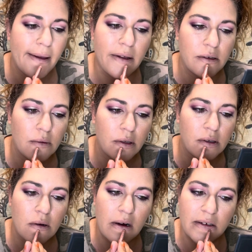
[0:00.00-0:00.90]
it. It's really
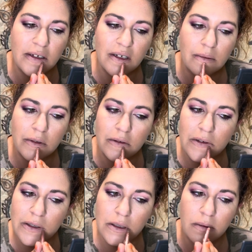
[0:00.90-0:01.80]
scratchy. I'm just
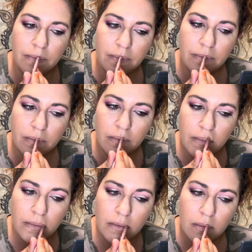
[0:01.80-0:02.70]
trying to
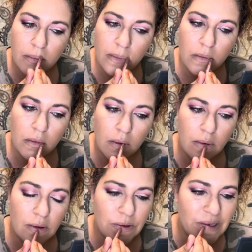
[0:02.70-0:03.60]

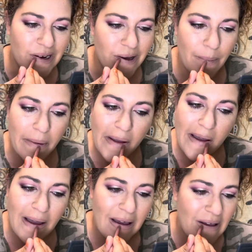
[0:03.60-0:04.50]
use it up.
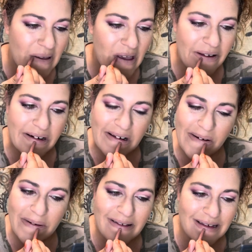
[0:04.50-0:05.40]
There's
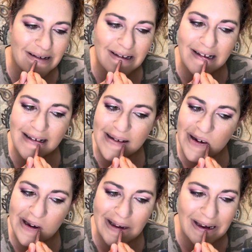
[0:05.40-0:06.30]
no reason to
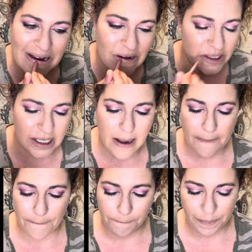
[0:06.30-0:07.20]
toss it.
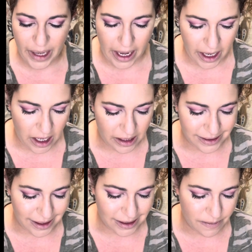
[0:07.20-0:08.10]
And
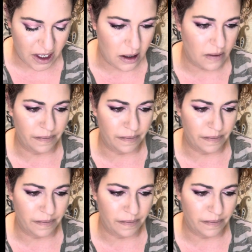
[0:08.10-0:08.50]
it's not something